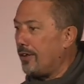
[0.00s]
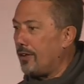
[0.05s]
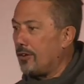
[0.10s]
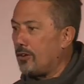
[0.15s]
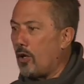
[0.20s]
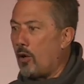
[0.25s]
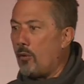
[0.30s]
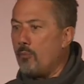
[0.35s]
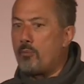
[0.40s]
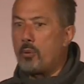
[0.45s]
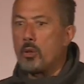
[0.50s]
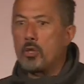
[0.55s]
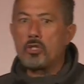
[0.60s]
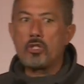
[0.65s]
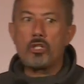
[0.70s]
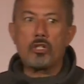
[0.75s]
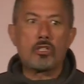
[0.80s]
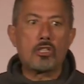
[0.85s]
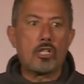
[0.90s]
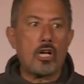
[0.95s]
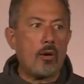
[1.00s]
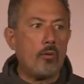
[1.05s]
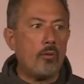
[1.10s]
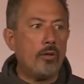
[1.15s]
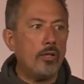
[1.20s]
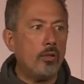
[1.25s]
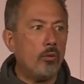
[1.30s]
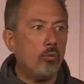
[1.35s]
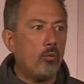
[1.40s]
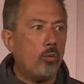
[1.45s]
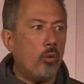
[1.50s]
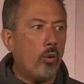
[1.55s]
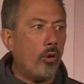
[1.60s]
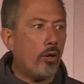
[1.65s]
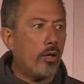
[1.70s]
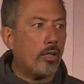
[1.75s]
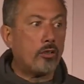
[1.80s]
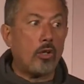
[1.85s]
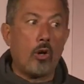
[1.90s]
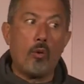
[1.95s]
Don't put your toe in the
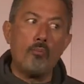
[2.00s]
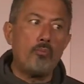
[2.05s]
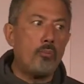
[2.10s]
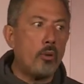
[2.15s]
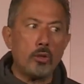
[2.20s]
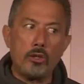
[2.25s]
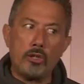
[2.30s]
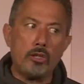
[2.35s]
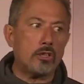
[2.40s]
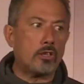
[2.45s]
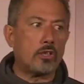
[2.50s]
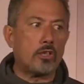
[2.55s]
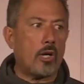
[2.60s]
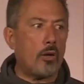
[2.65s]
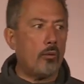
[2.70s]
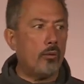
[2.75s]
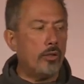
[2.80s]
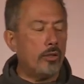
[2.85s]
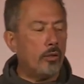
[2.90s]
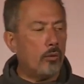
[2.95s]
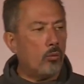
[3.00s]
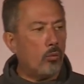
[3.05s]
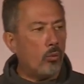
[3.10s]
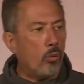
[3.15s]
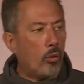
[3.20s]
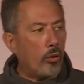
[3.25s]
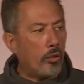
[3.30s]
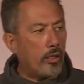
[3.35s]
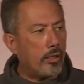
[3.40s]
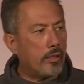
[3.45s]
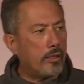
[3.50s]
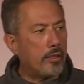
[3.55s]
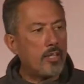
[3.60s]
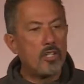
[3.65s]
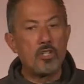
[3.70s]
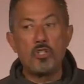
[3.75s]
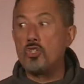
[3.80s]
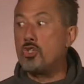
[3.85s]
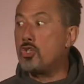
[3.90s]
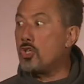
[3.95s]
water. Don't put your toe in the water.
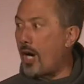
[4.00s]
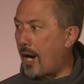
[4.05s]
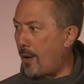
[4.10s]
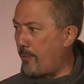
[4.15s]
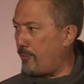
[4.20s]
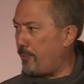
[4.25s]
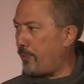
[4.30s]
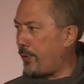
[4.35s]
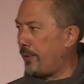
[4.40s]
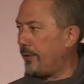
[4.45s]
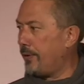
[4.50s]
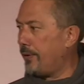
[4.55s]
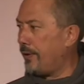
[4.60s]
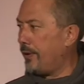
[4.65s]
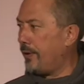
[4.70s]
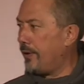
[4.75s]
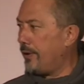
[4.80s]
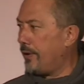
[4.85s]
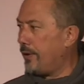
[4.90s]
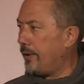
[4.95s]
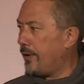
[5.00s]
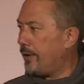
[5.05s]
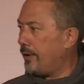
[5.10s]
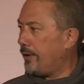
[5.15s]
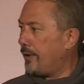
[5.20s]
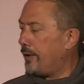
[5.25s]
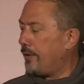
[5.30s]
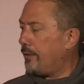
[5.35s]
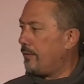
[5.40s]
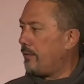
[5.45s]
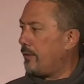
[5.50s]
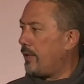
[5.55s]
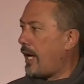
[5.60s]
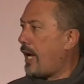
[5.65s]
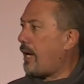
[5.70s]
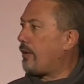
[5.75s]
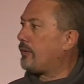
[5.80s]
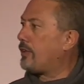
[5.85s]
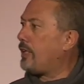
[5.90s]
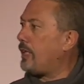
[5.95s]
Jump.
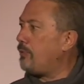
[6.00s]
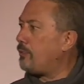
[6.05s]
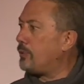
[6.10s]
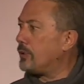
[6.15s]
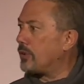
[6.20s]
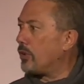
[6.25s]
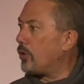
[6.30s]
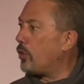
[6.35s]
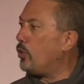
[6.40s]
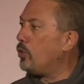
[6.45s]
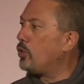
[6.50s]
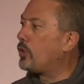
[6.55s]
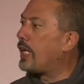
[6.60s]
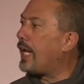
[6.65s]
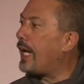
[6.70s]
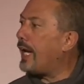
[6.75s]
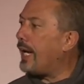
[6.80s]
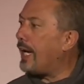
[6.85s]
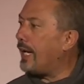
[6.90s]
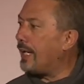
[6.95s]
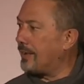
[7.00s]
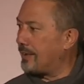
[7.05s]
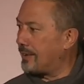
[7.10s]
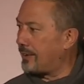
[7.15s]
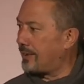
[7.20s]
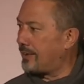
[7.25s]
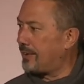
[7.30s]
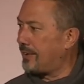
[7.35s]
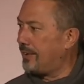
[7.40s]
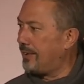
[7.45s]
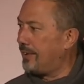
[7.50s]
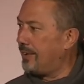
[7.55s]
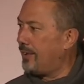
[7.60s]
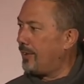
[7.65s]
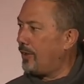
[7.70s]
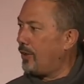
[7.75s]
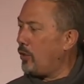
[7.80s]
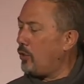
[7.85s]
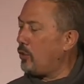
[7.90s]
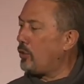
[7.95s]
How deep is it? Who cares?
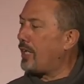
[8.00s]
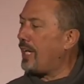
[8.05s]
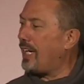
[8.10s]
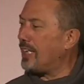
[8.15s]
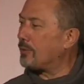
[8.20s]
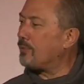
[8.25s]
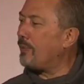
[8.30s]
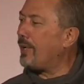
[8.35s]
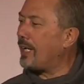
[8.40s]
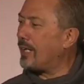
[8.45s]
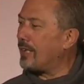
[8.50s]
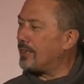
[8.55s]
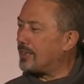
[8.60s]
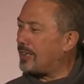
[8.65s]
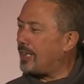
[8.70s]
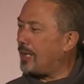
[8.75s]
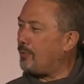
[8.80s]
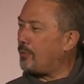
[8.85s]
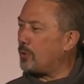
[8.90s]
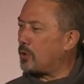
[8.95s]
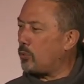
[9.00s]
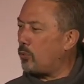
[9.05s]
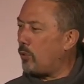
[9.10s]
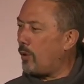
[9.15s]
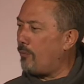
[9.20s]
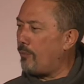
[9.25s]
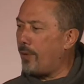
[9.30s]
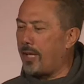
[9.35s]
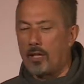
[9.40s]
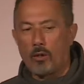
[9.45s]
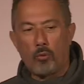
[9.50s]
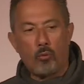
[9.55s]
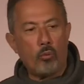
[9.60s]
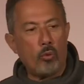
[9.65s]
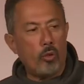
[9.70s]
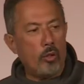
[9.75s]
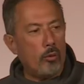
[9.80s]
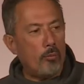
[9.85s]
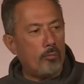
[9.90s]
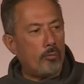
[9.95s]
Who cares? Make it as deep as you want. Make it a
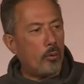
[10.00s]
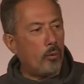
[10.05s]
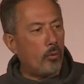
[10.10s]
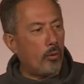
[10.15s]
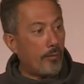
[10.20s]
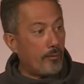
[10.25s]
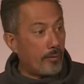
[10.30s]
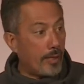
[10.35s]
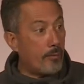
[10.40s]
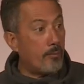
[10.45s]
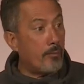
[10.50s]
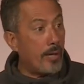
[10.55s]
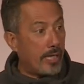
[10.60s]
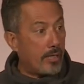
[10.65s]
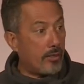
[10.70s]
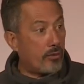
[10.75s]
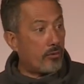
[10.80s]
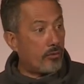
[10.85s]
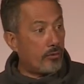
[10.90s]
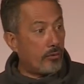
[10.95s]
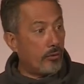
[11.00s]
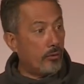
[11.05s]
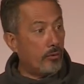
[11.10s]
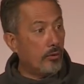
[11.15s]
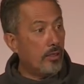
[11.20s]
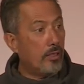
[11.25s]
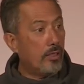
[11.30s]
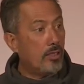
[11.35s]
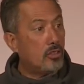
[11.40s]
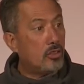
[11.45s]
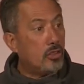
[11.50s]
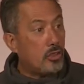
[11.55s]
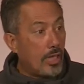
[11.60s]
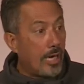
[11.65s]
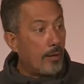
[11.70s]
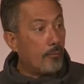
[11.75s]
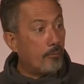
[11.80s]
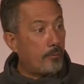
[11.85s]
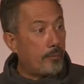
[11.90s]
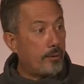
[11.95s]
whirlpool. I'm going to make it through.
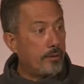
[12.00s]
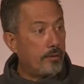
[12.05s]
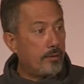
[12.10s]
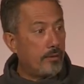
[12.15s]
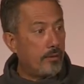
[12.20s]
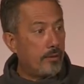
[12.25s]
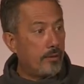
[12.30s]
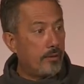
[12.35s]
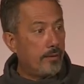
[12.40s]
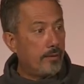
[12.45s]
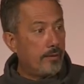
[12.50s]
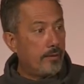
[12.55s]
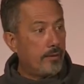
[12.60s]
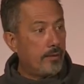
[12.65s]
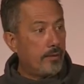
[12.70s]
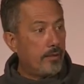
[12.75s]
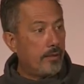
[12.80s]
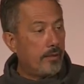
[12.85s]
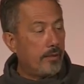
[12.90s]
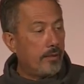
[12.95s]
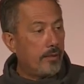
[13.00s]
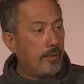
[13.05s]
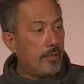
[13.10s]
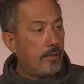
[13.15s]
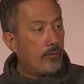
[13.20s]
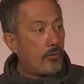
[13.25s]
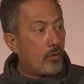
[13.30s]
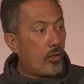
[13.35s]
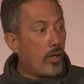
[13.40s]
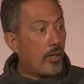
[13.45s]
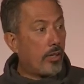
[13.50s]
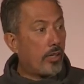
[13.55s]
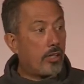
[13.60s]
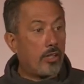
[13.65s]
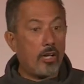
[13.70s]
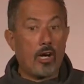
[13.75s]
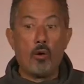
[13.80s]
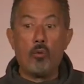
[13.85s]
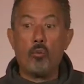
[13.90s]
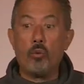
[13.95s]
Jump. You've got to
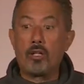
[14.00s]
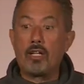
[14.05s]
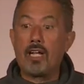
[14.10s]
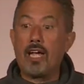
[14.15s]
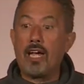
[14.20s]
go with